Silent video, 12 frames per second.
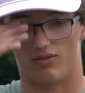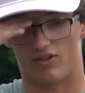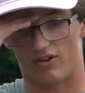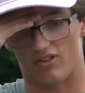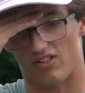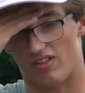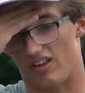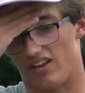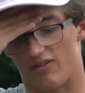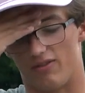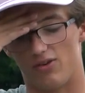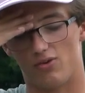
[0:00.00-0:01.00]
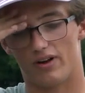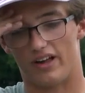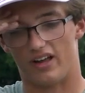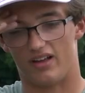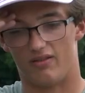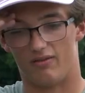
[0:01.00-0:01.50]
there's like if you
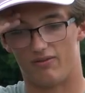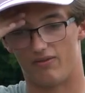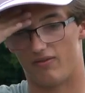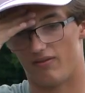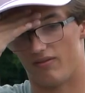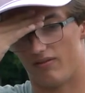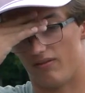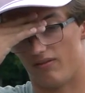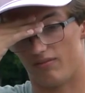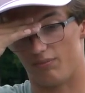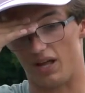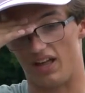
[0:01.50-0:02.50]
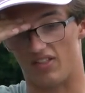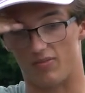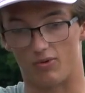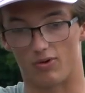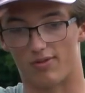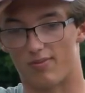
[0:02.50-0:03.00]
have bad
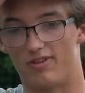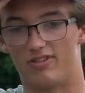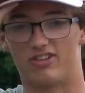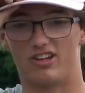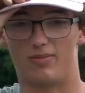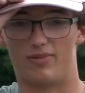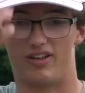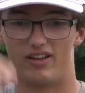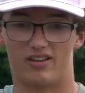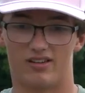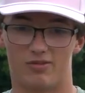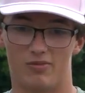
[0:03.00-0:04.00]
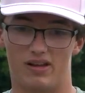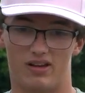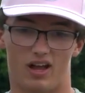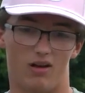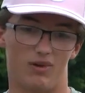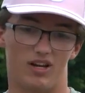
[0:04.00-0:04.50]
sportsmanship, like you may
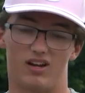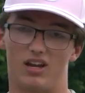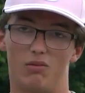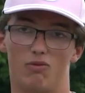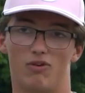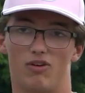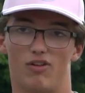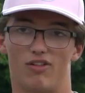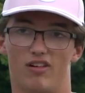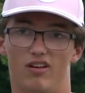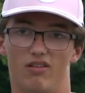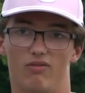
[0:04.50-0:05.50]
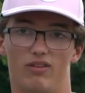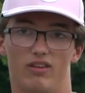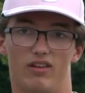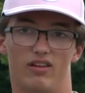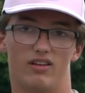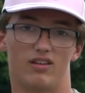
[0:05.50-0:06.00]
kind of make a name for yourself and
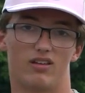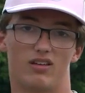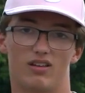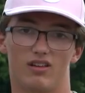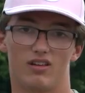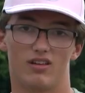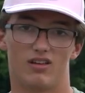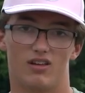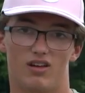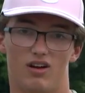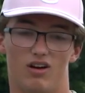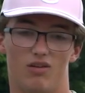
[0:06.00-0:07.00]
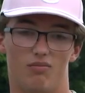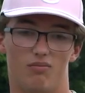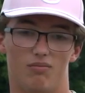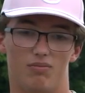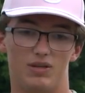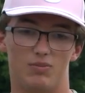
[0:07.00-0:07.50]
like um,
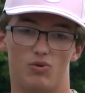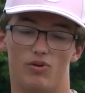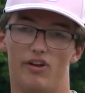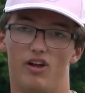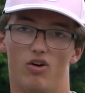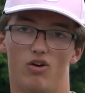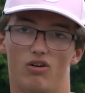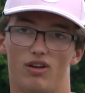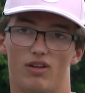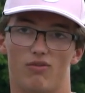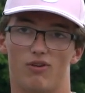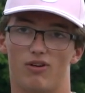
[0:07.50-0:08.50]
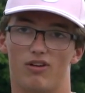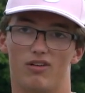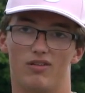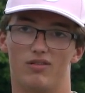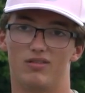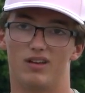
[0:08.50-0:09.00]
people will know like if you're a
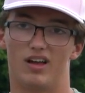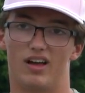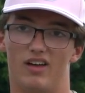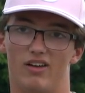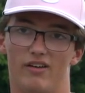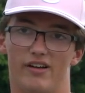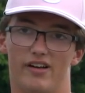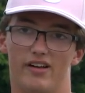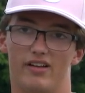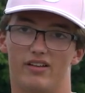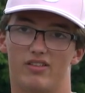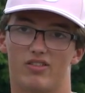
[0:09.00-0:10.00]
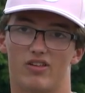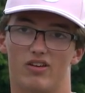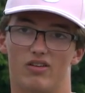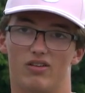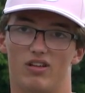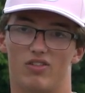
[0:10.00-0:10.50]
good guy or not.
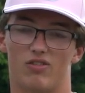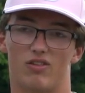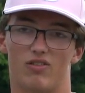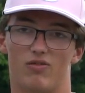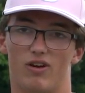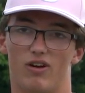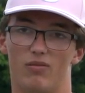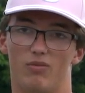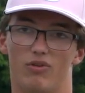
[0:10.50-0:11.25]
So it's it's very